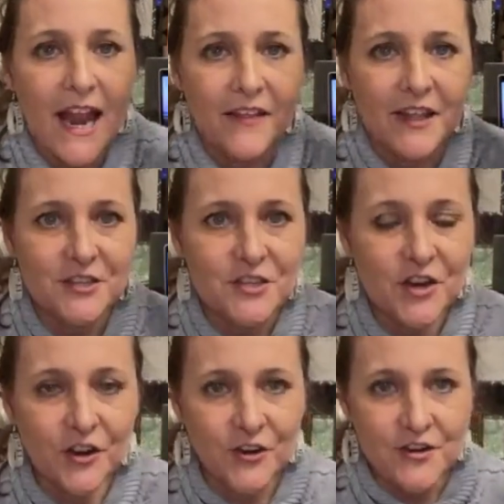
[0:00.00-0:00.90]
and then
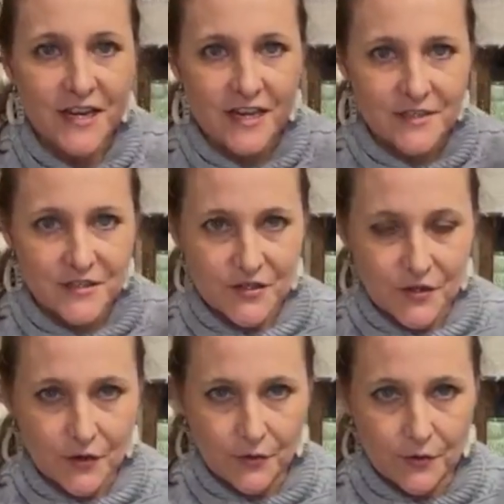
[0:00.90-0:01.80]
turned
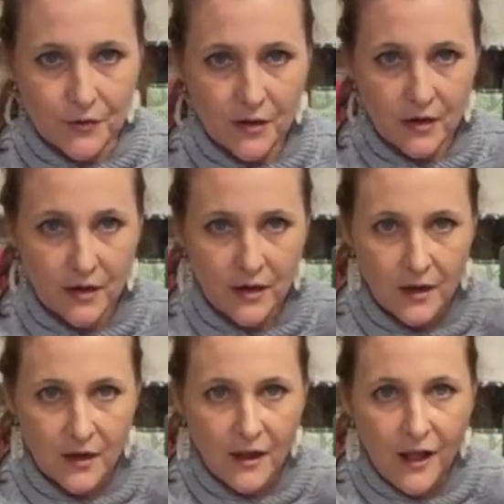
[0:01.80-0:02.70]
into
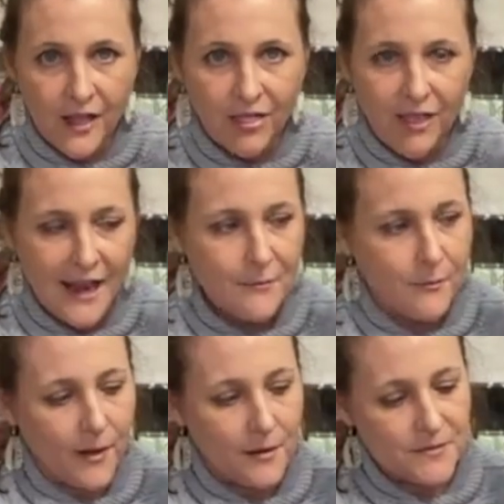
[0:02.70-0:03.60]

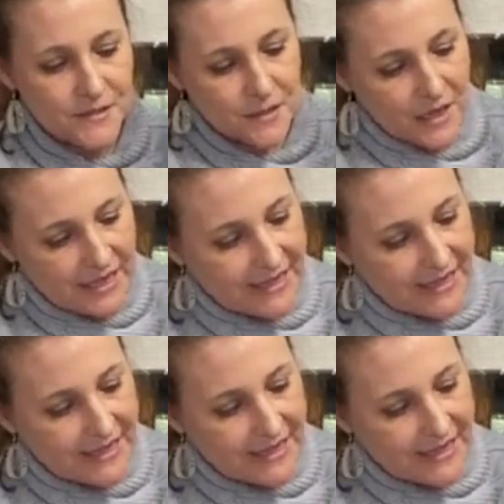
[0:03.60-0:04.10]
light bulbs.